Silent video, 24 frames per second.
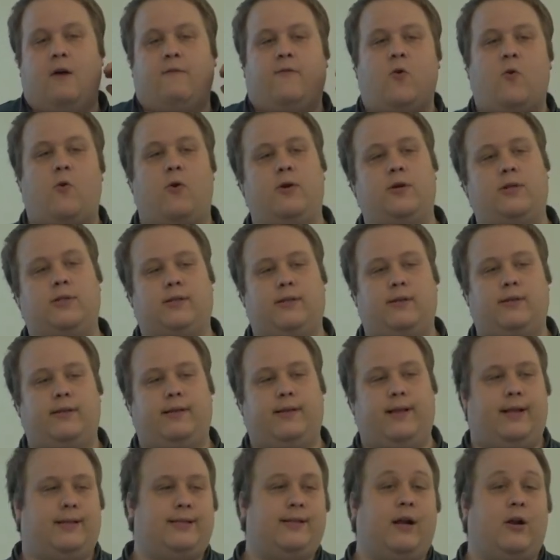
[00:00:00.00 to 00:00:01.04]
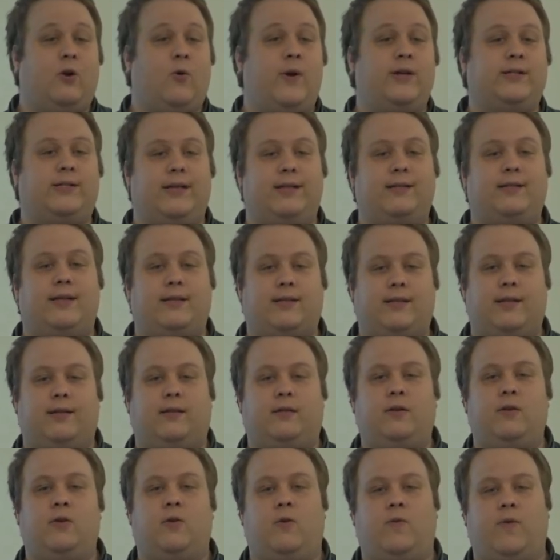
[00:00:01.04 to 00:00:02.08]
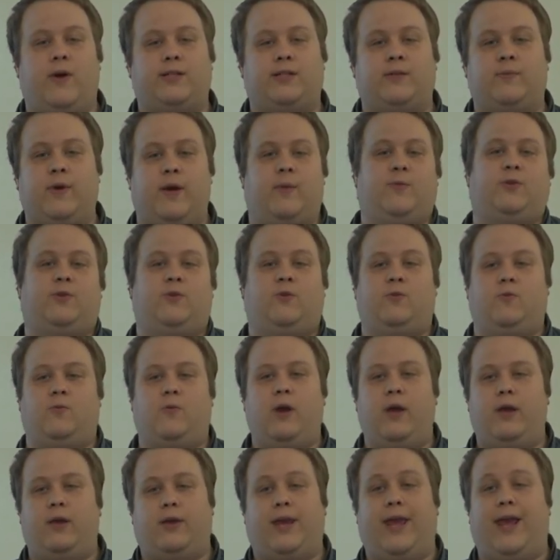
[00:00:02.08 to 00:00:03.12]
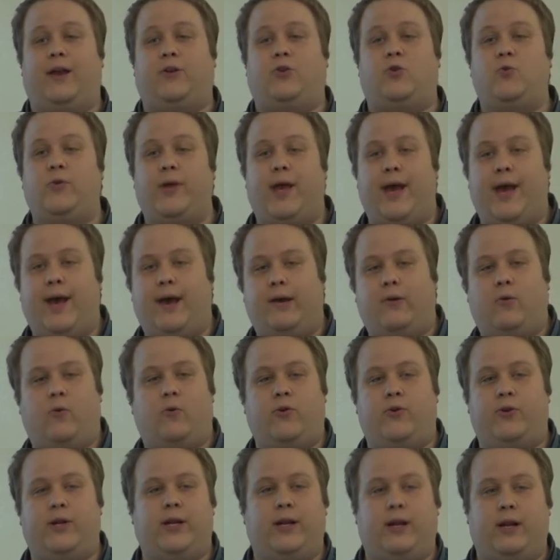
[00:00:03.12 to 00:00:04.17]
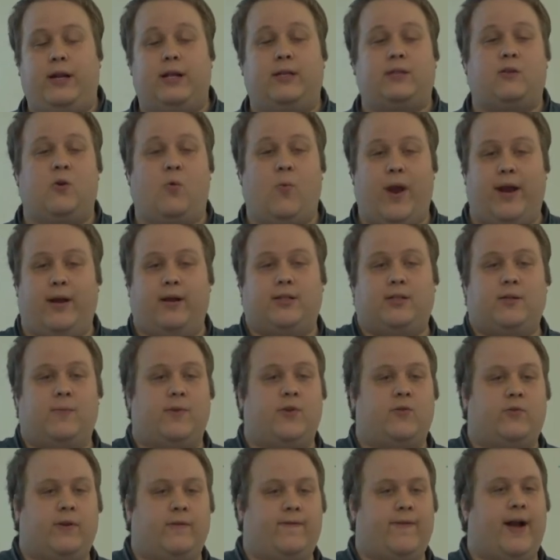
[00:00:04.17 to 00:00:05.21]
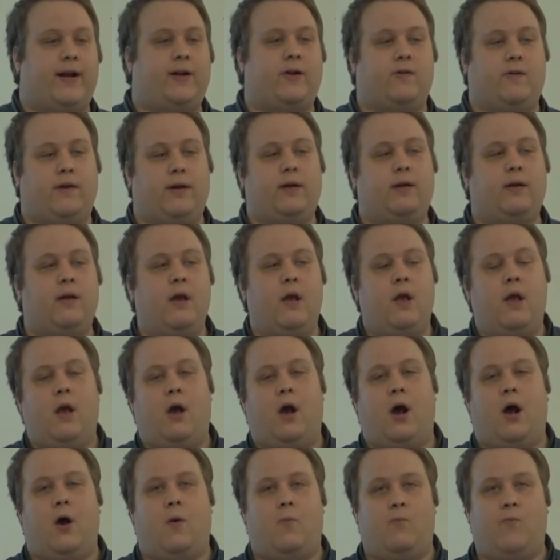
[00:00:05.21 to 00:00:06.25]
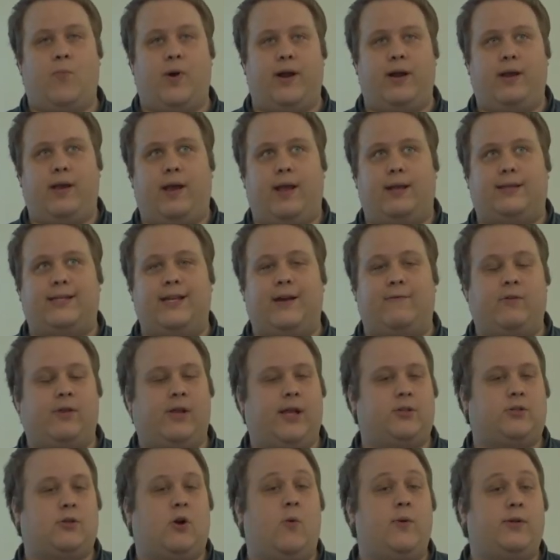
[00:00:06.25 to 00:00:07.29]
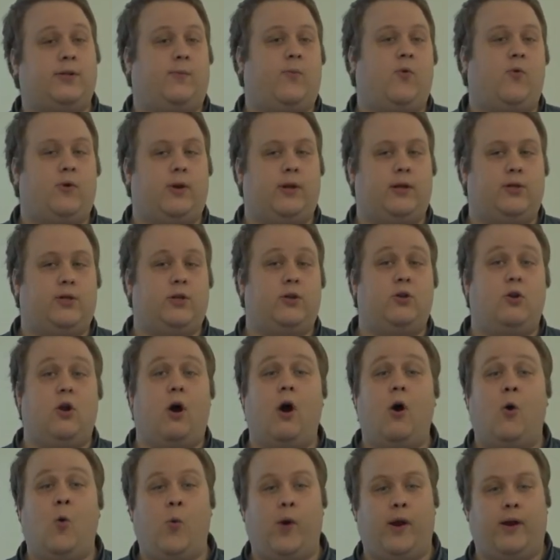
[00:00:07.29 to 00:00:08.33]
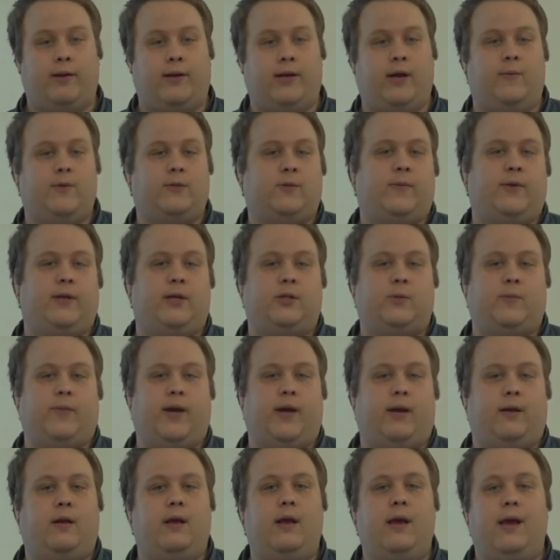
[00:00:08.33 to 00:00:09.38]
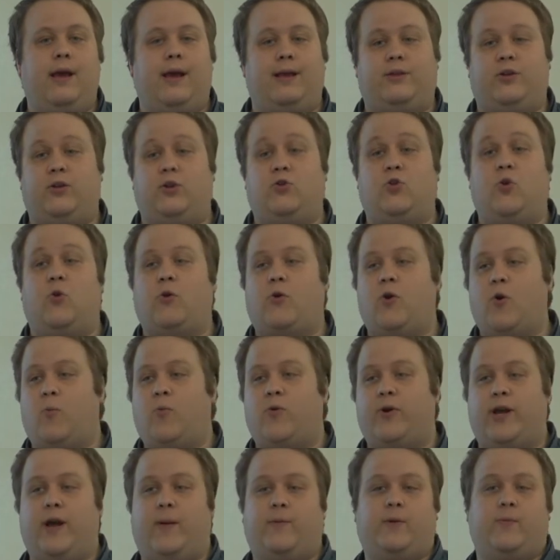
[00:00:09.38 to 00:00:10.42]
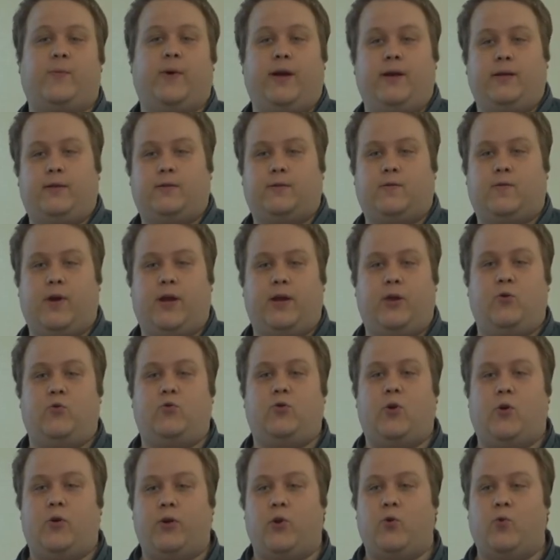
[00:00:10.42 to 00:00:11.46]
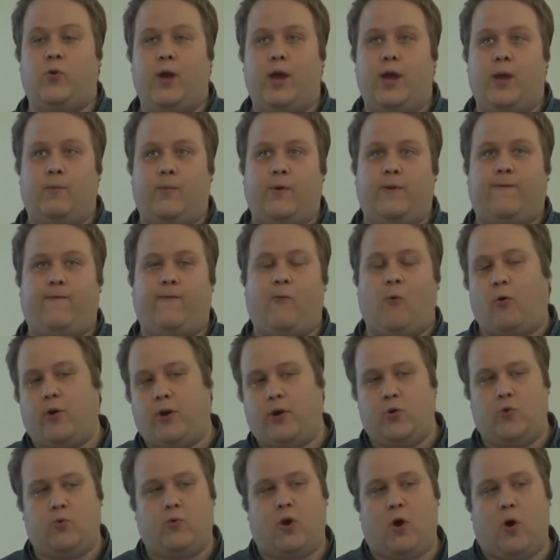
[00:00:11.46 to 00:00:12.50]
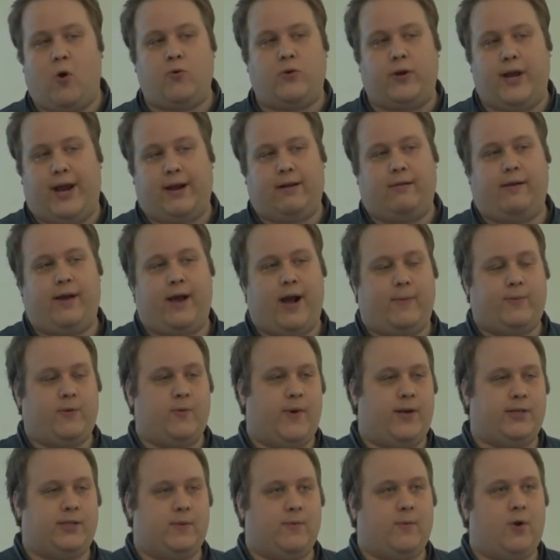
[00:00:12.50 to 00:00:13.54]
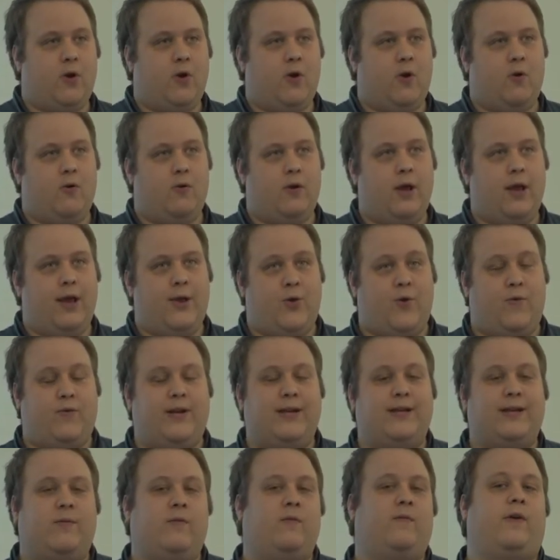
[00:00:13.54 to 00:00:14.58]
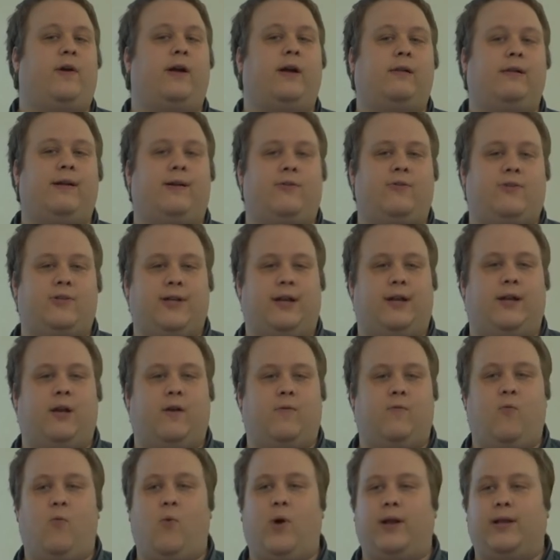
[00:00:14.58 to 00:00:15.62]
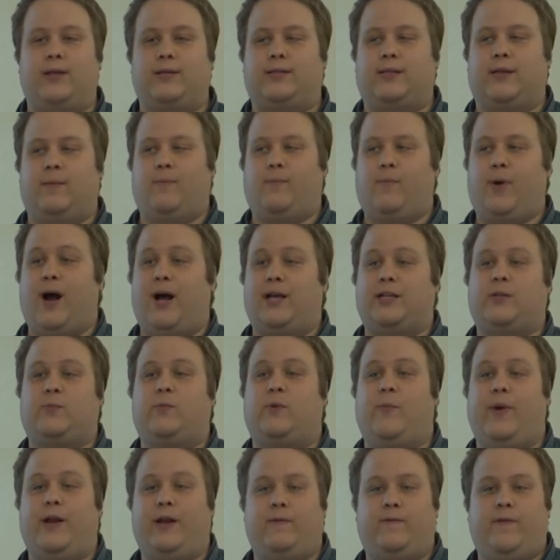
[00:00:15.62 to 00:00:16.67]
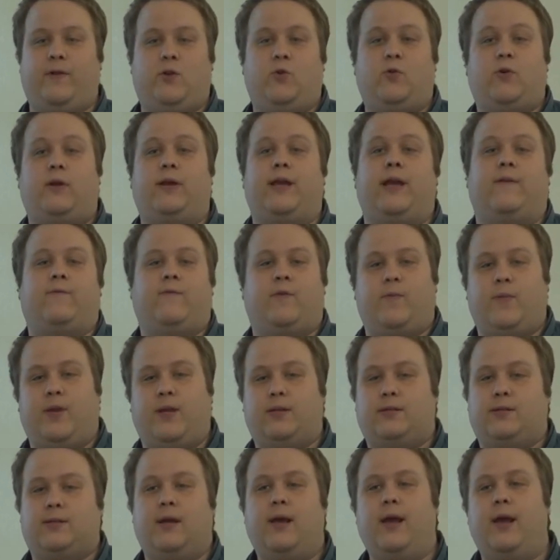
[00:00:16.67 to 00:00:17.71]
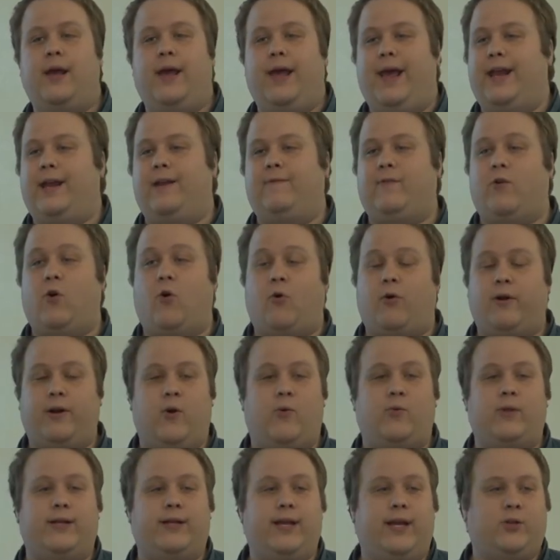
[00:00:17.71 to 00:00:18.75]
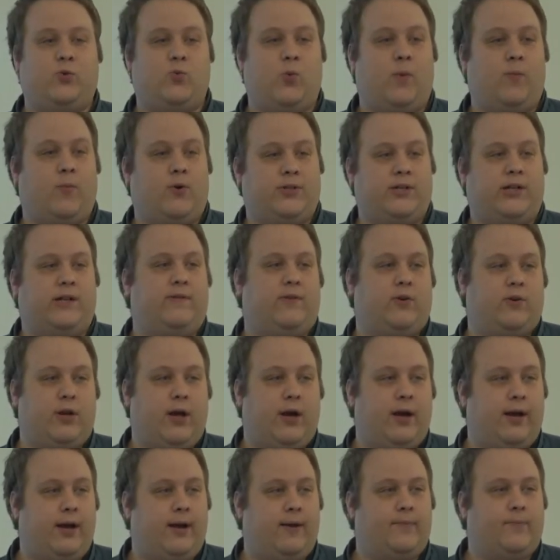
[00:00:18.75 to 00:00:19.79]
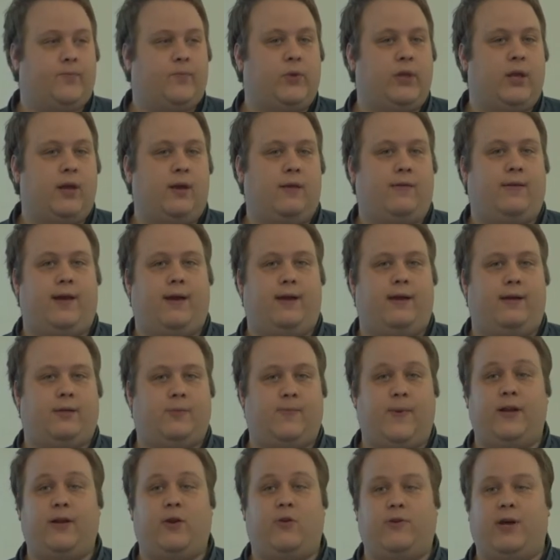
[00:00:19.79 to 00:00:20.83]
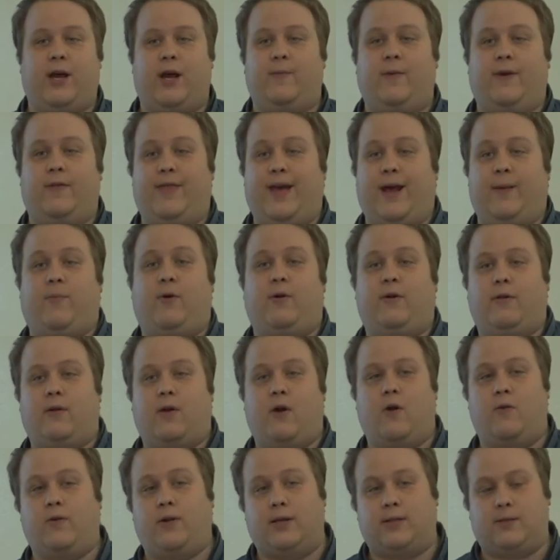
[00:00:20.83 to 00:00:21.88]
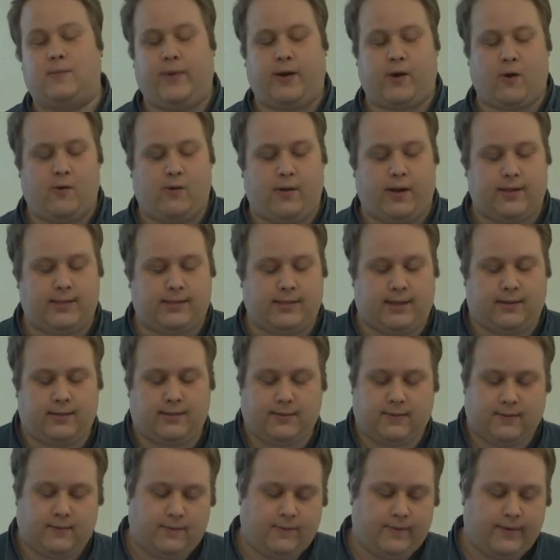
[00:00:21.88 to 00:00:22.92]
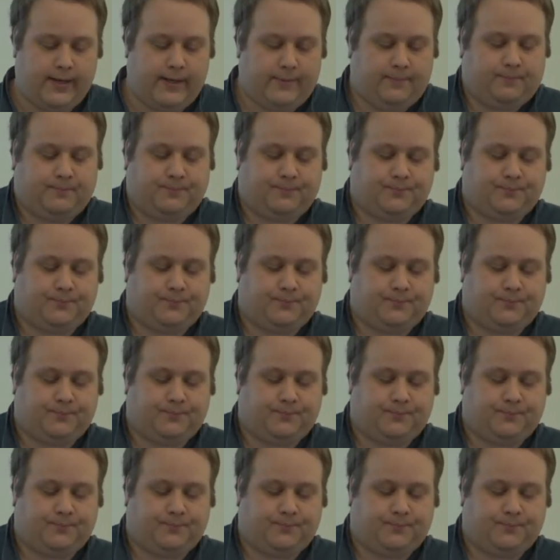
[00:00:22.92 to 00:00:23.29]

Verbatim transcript: of course, that's not always the easiest thing to do, right? Sometimes you can't do that, or need, it needs to wait on some of the refactoring. Um, but it's nevertheless always important to know where your time is being spent, and so you don't go pre-optimize, right? You don't you before you go and optimize some code, you need to have a very clear understanding of what is the possible benefit you can get from this. And if it already only takes one percent of your time, then spending your time on that part of the code doesn't make a whole lot of sense, right?